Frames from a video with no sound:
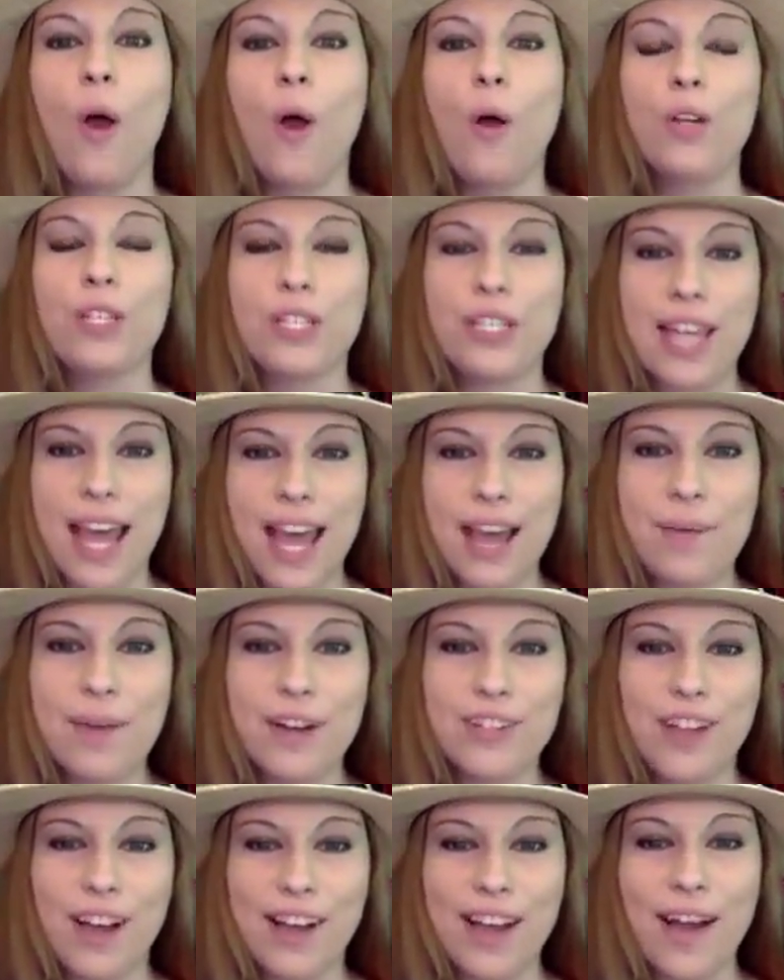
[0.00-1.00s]
Today, we're
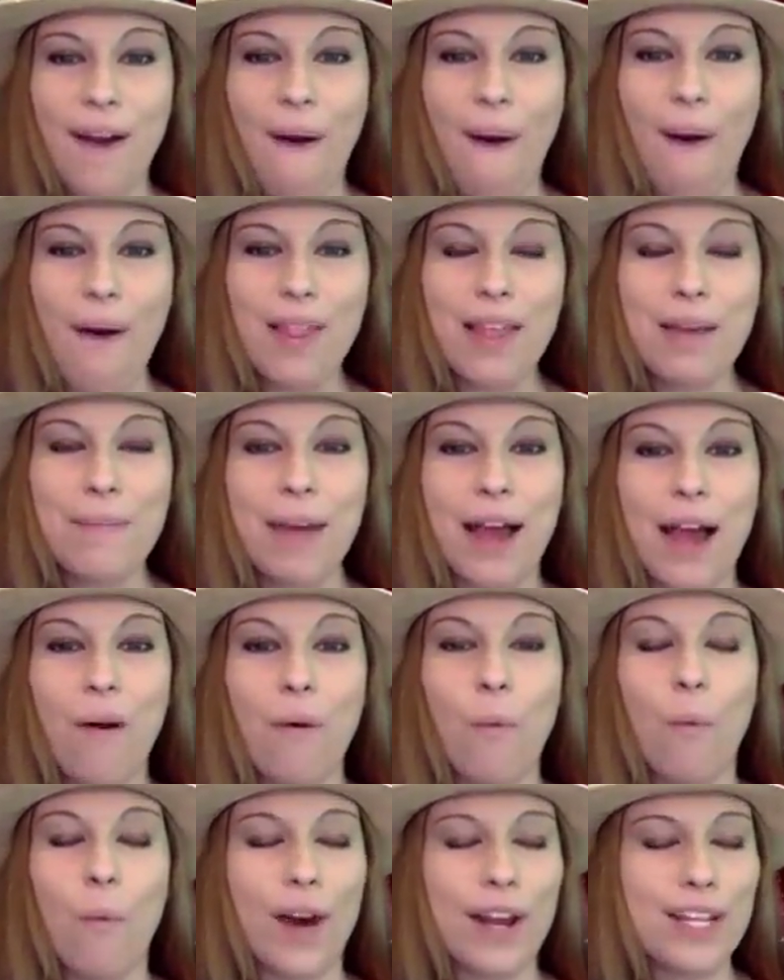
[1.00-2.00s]
talking all
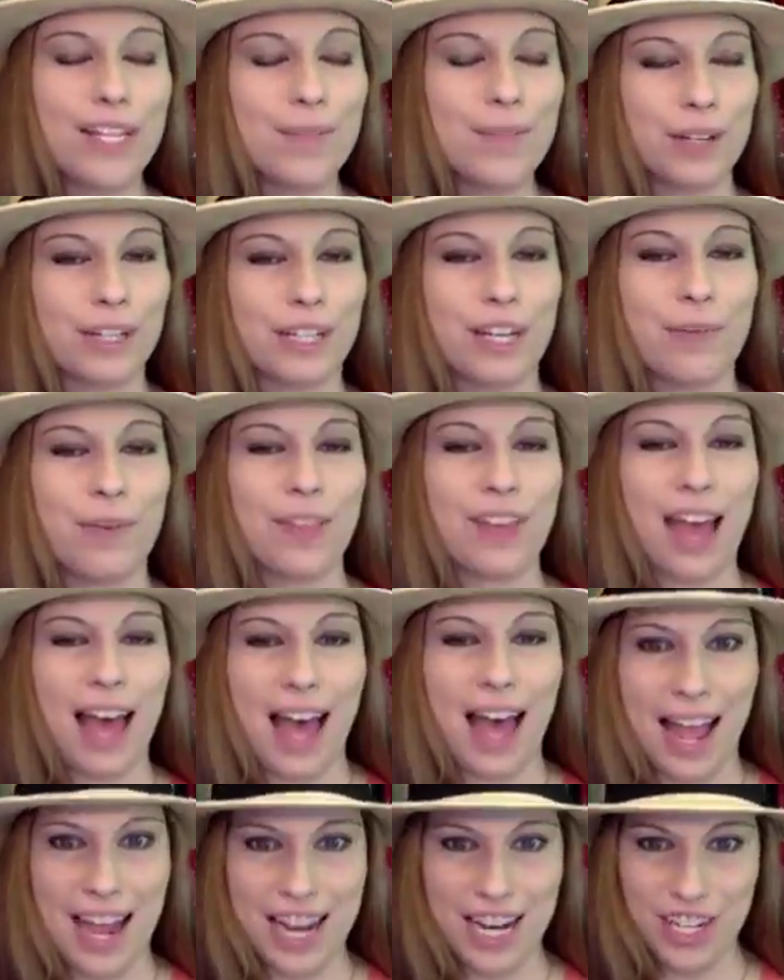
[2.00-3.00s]
about what is working with
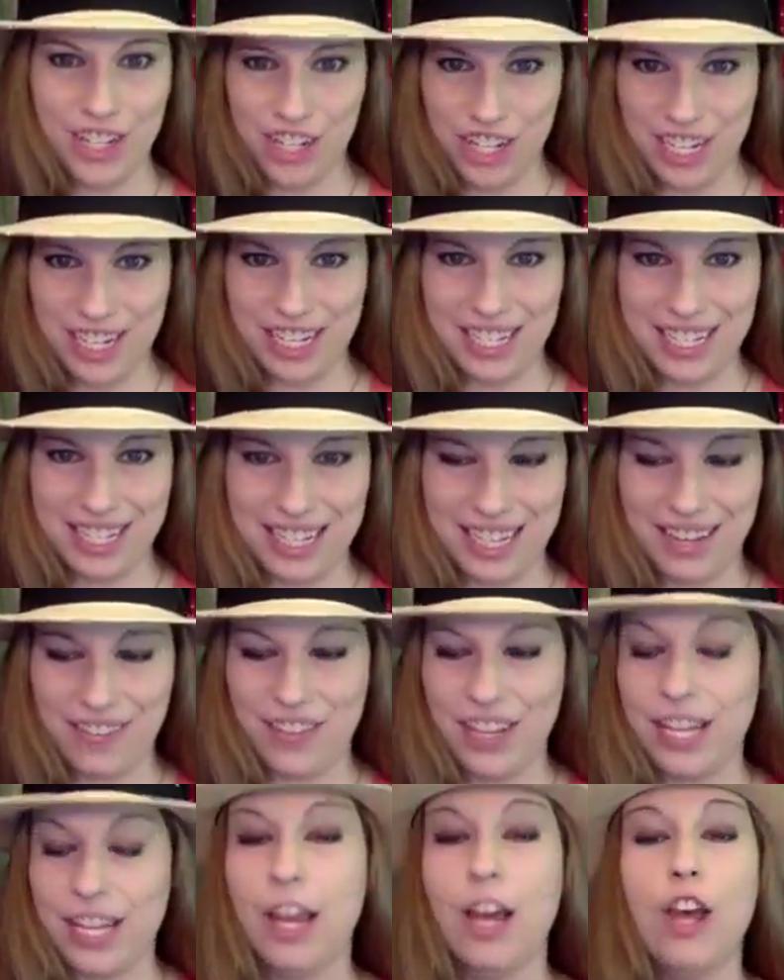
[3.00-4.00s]

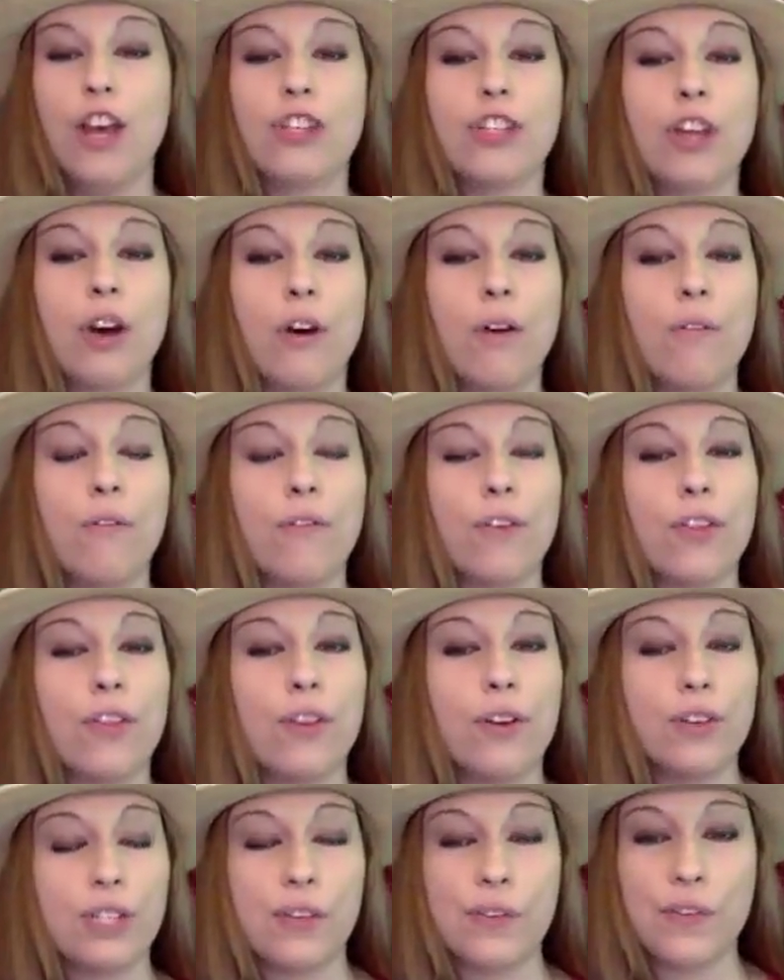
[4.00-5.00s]
IGTV. So, for
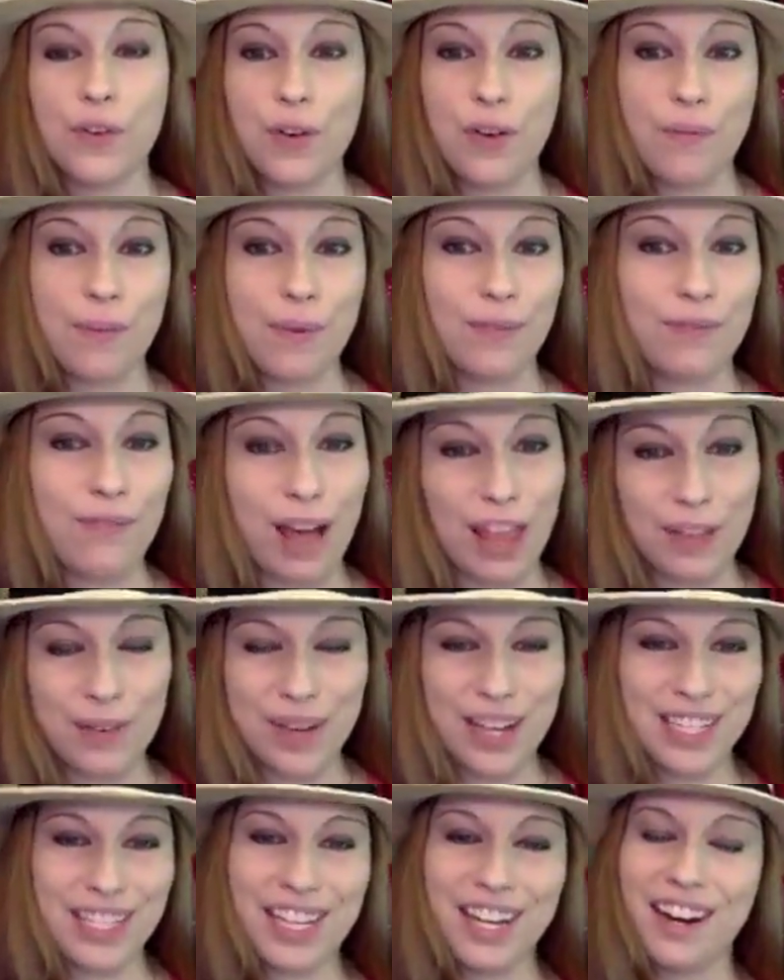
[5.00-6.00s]
those of you who have been following
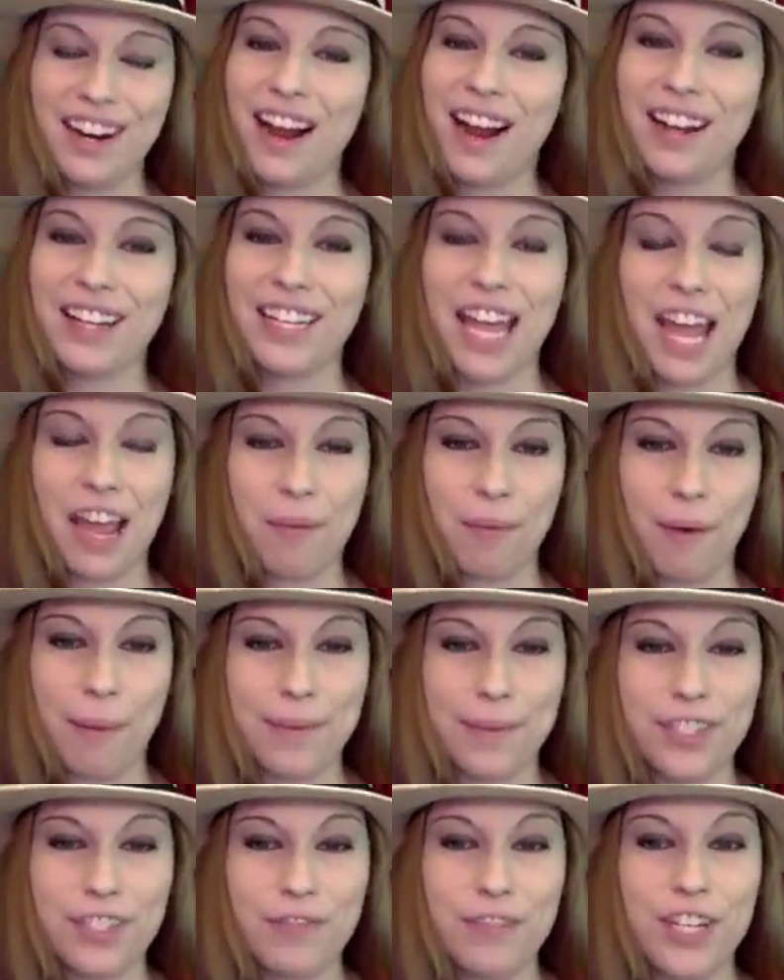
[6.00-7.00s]
us here on KM
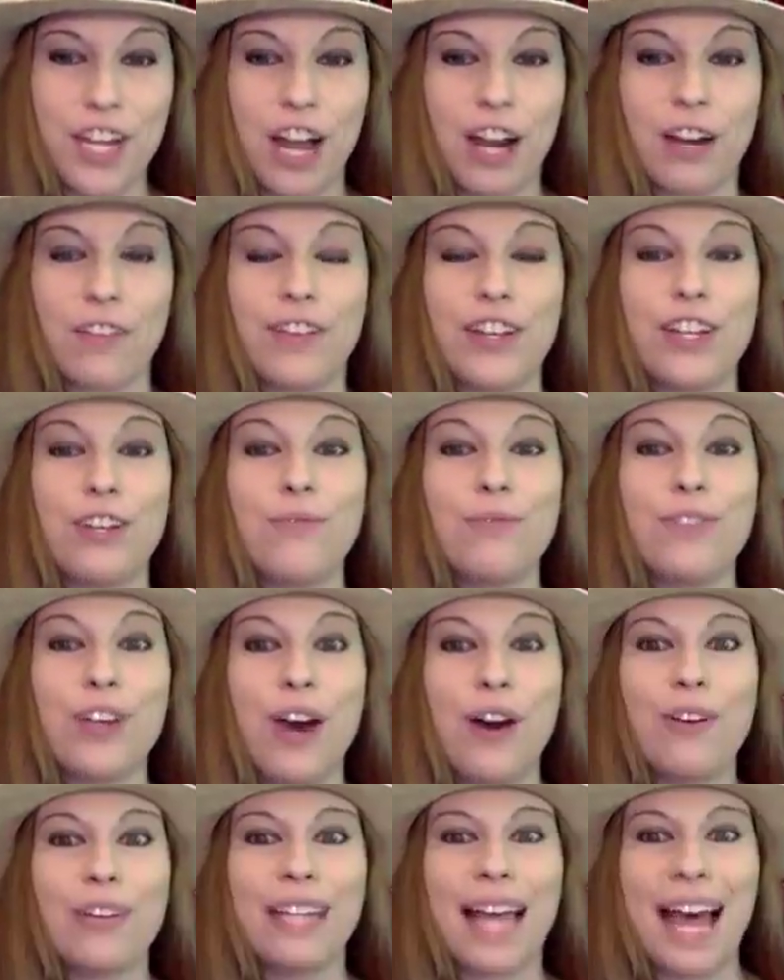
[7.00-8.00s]
Rapids Photography, you
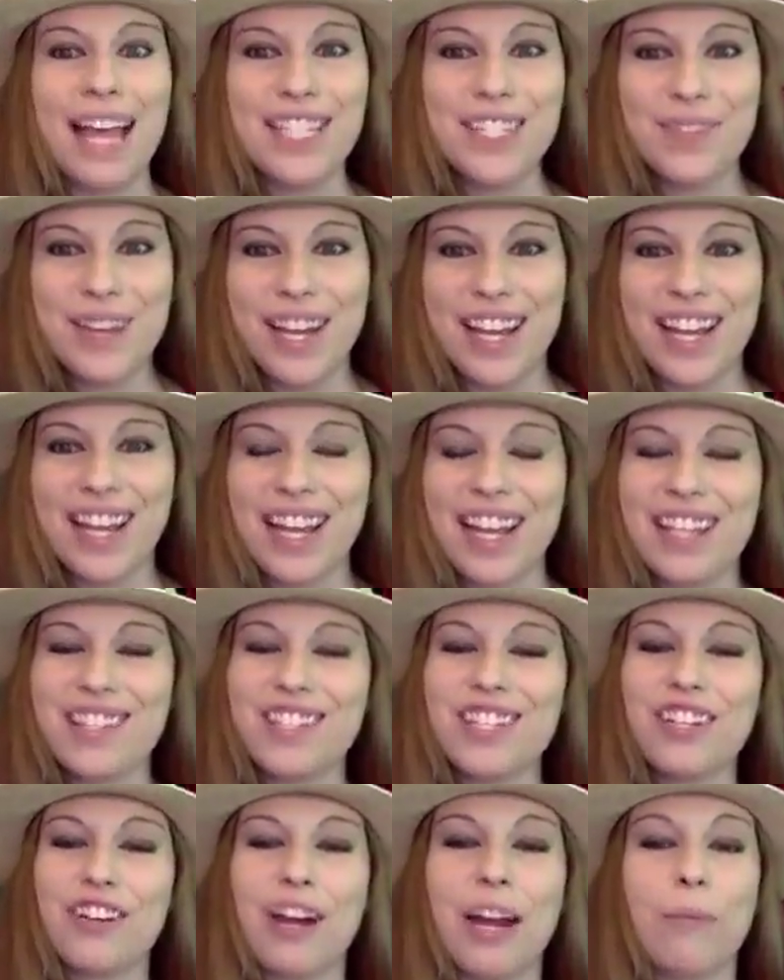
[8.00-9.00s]
know last week
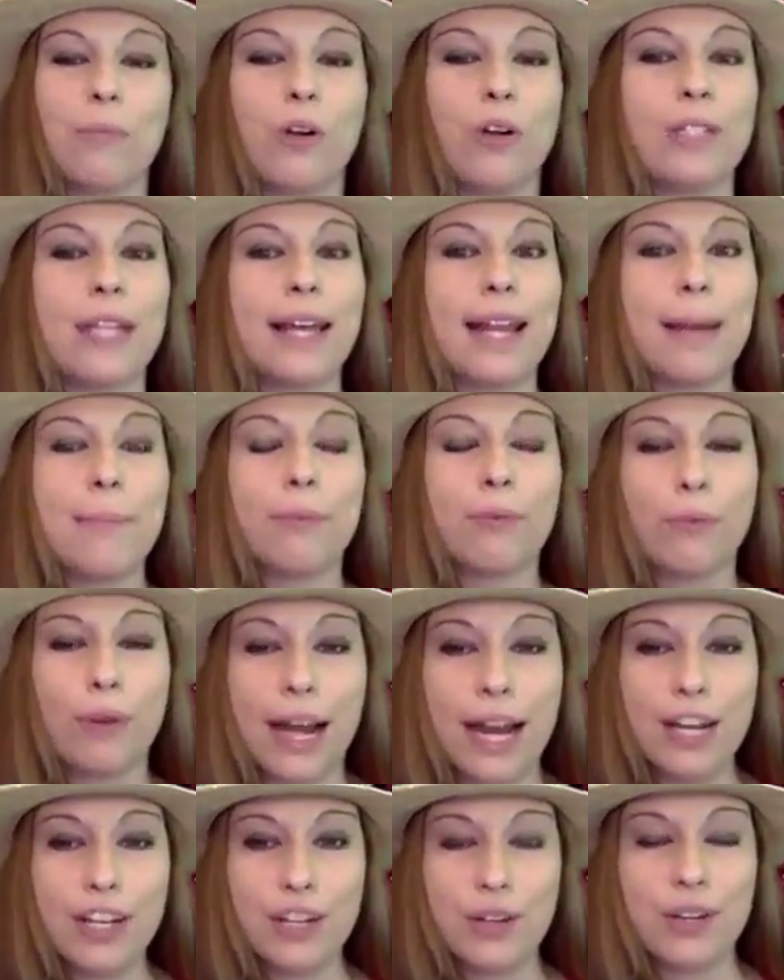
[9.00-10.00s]
Instagram rolled out a
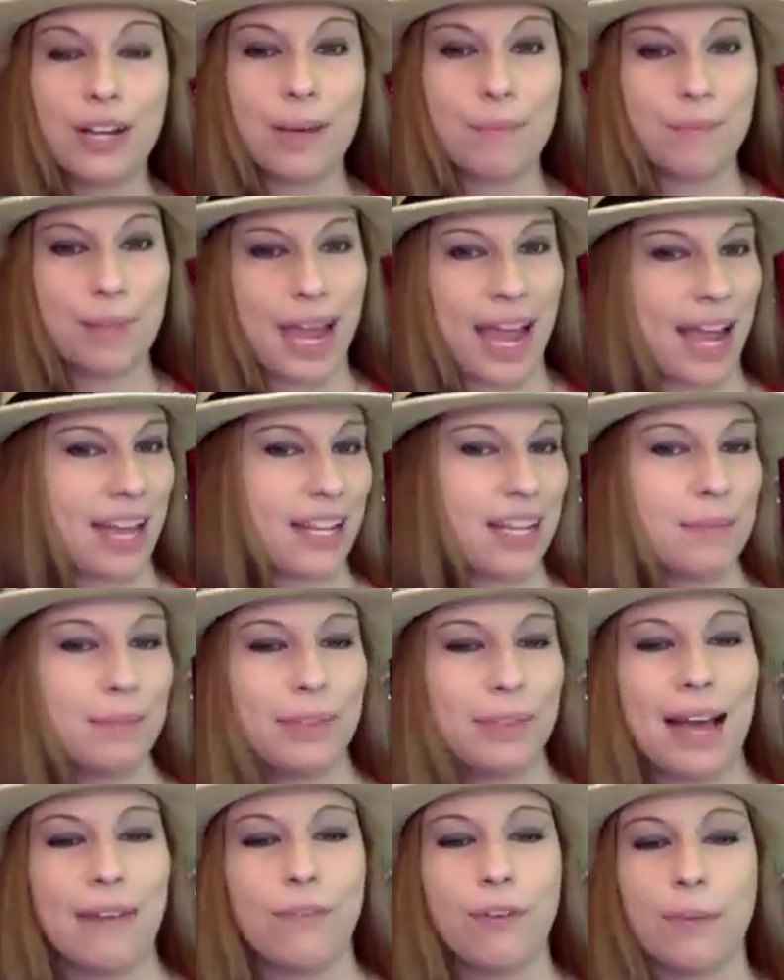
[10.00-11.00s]
brand new companion
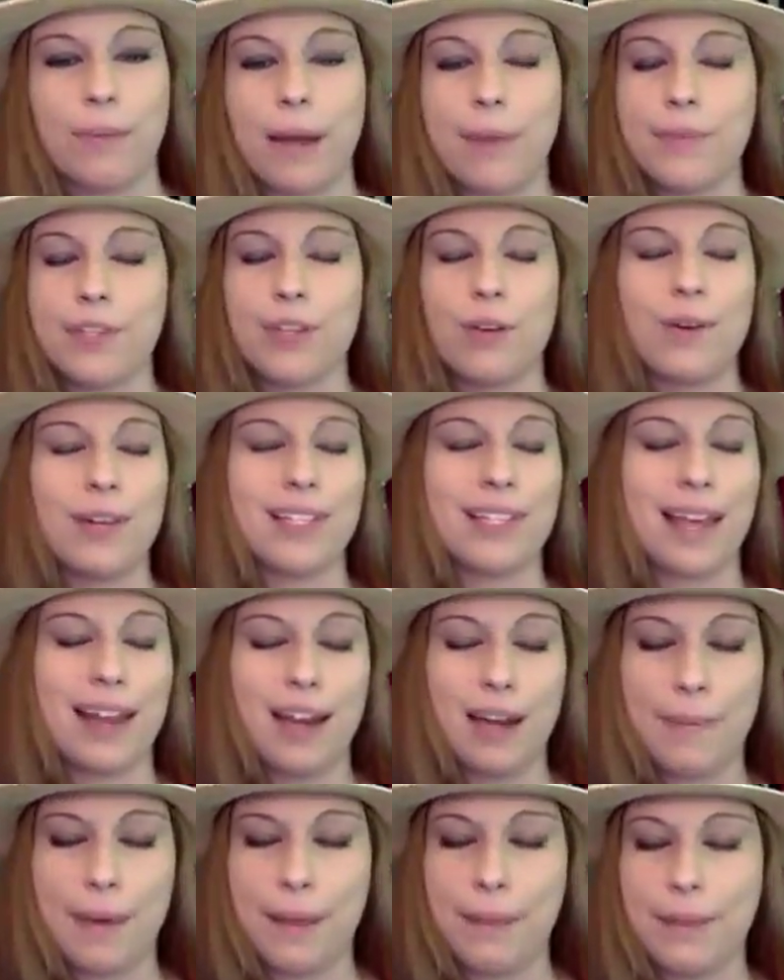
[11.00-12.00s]
platform. I'm so excited
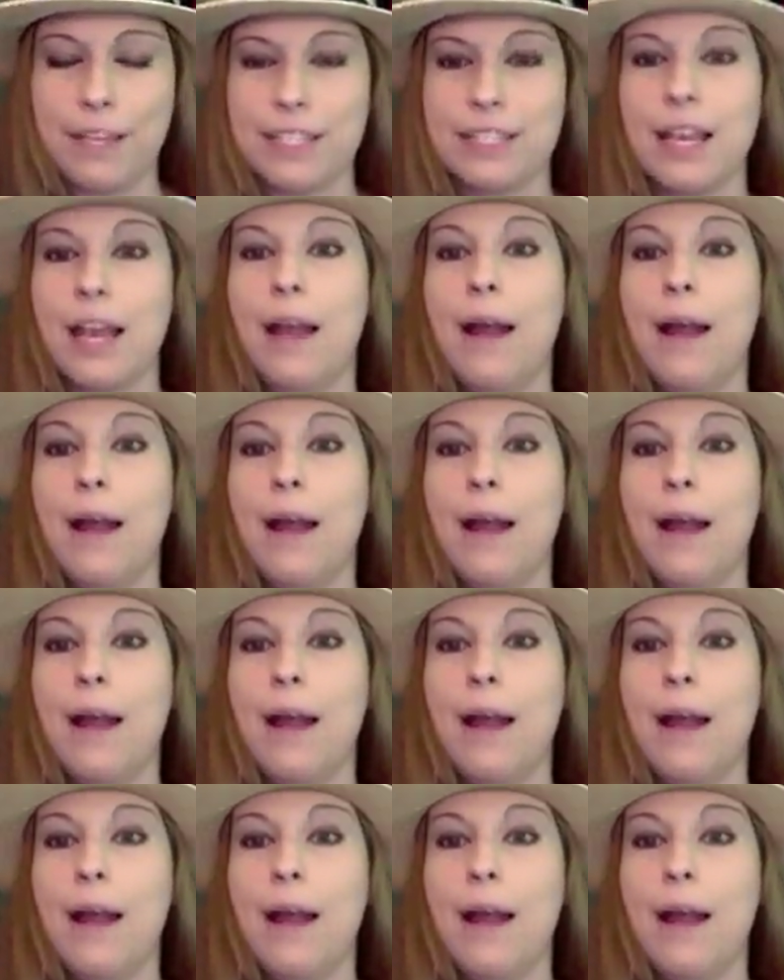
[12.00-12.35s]
about this.